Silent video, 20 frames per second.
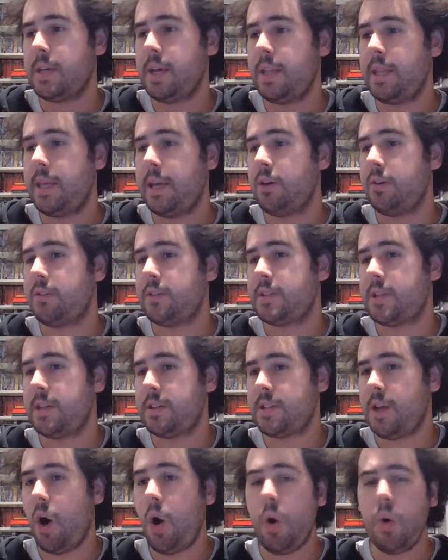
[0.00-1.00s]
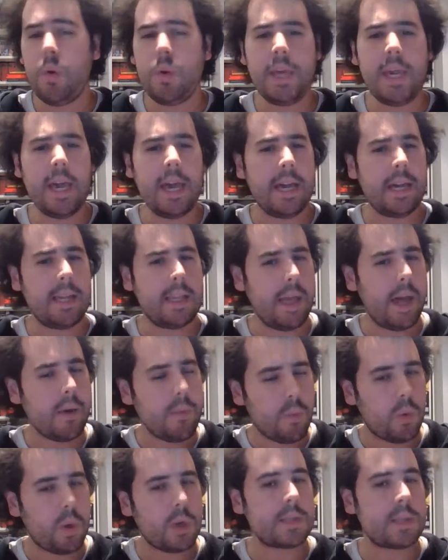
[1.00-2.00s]
And then all of a sudden I said, oh yeah, that
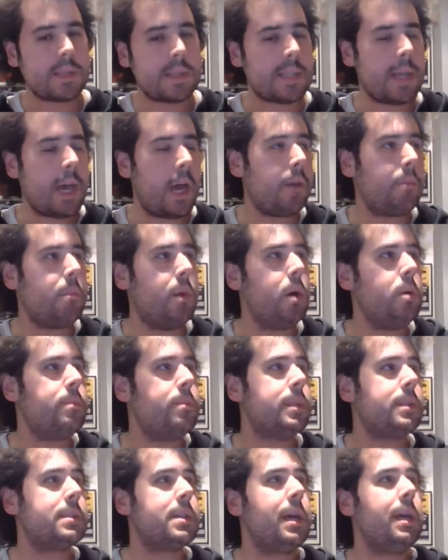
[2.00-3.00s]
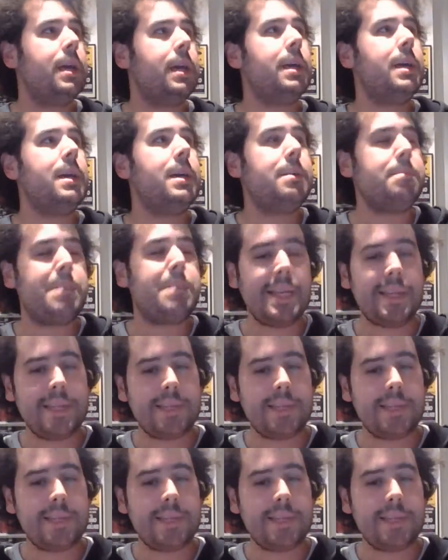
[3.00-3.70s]
was a sad moment. But